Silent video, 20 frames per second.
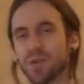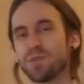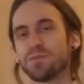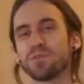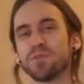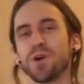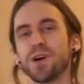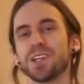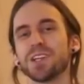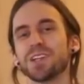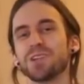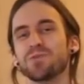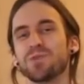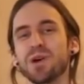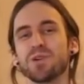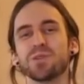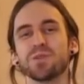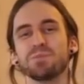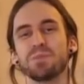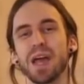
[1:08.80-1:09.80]
Hello everyone and
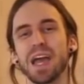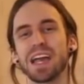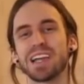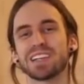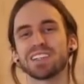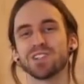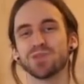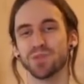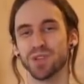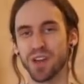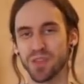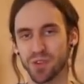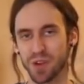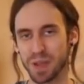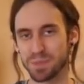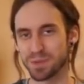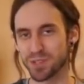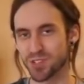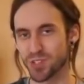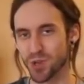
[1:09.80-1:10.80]
welcome back to
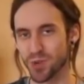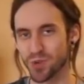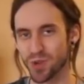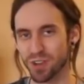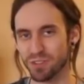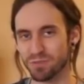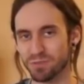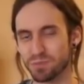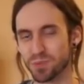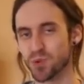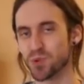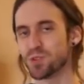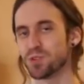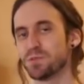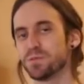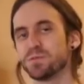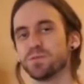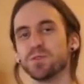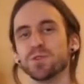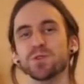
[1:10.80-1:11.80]
another episode of
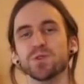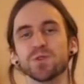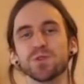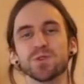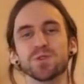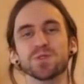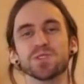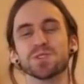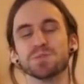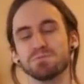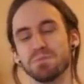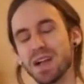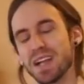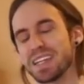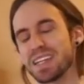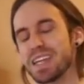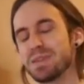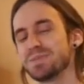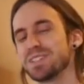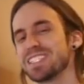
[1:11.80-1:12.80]
Brutal Foods.
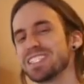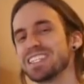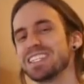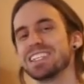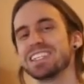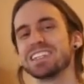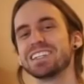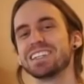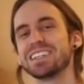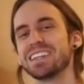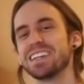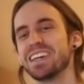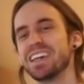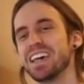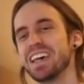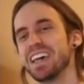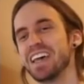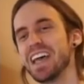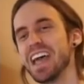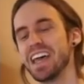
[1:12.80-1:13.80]
My name is Ian
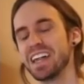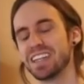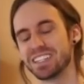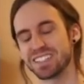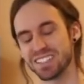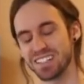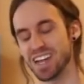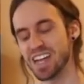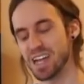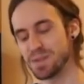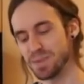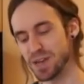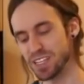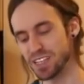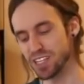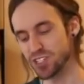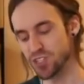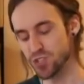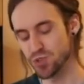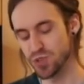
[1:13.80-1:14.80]
and it's time I
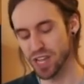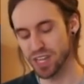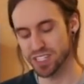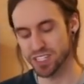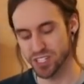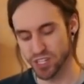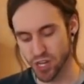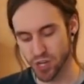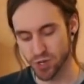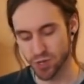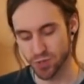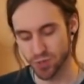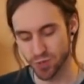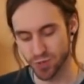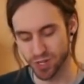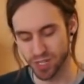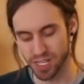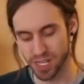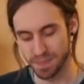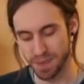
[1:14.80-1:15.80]
let you guys
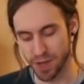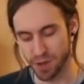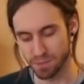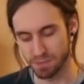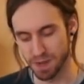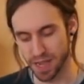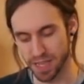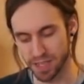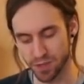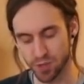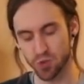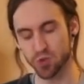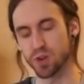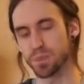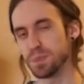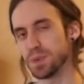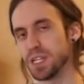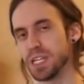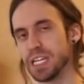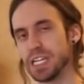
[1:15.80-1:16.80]
know about my
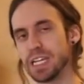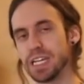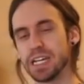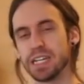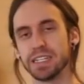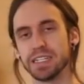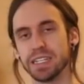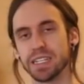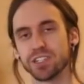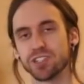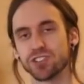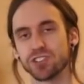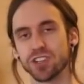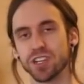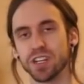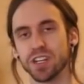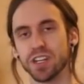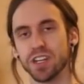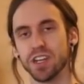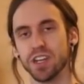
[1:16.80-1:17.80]
crippling
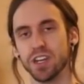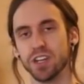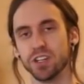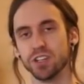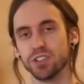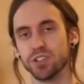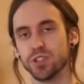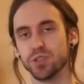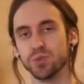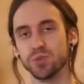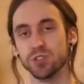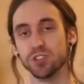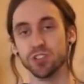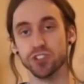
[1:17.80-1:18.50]
addiction to